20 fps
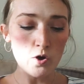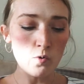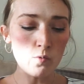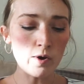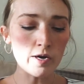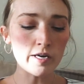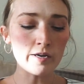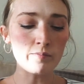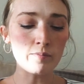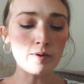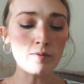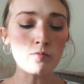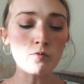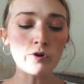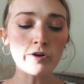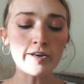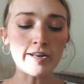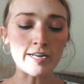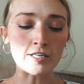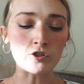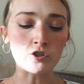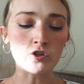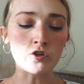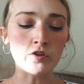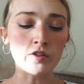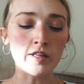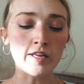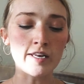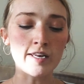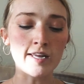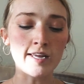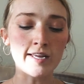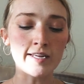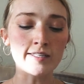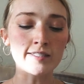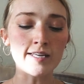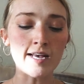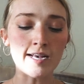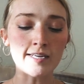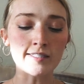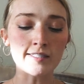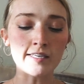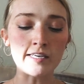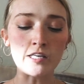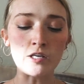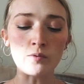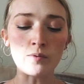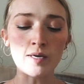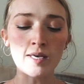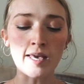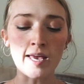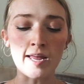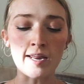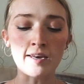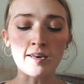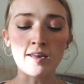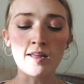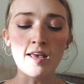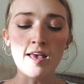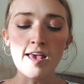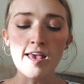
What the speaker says: What could be more natural than his asking you again?